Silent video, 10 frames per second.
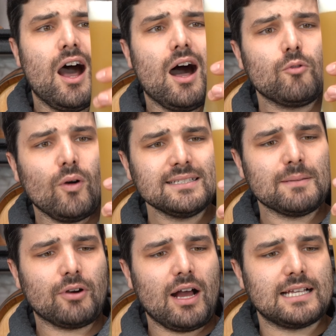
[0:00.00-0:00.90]
I'm quite
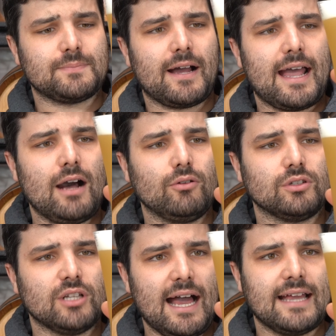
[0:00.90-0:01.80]
surprised by how
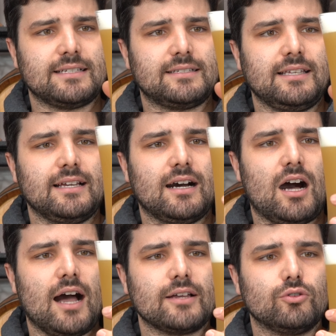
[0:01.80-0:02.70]
light the
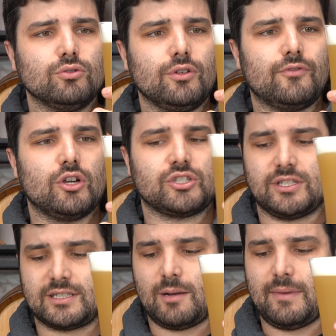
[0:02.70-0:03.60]
iGulu version
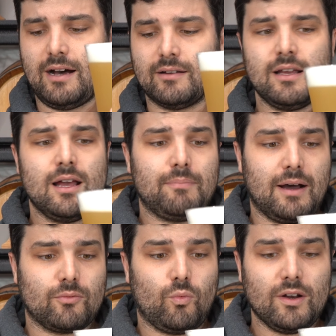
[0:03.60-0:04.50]
has come out.
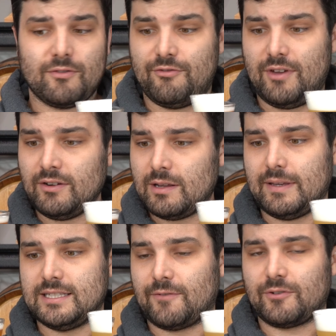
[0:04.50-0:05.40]
But one very
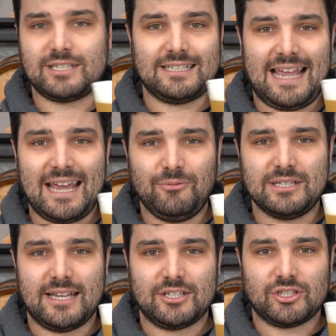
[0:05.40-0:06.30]
big difference is head
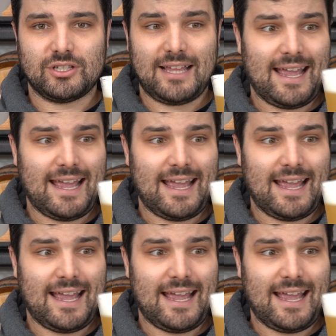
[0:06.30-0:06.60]
retention.